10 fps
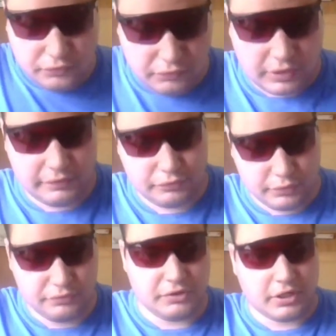
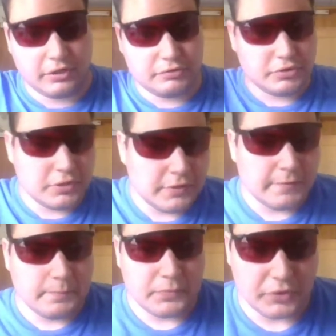535,
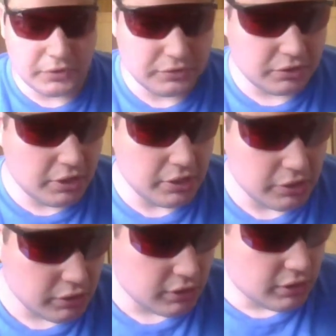and today
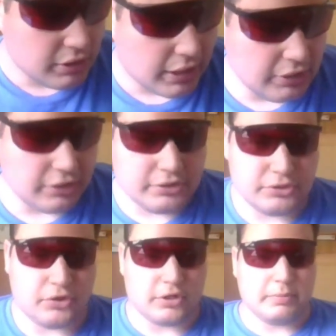I'd like to
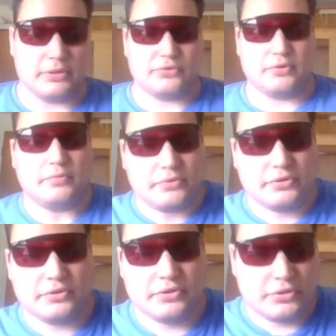talk about something.
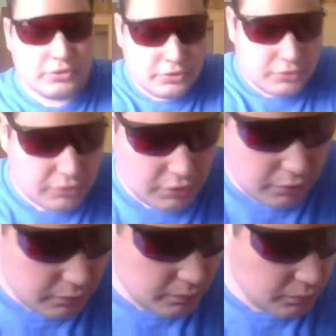
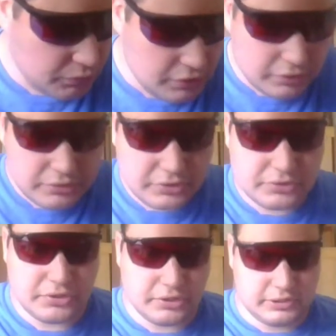So there is this
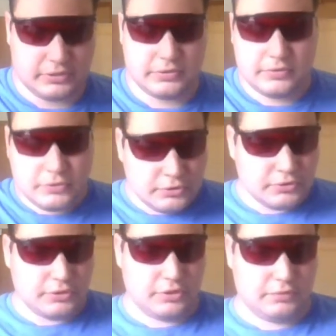thing,
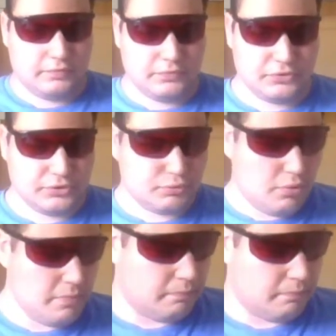this one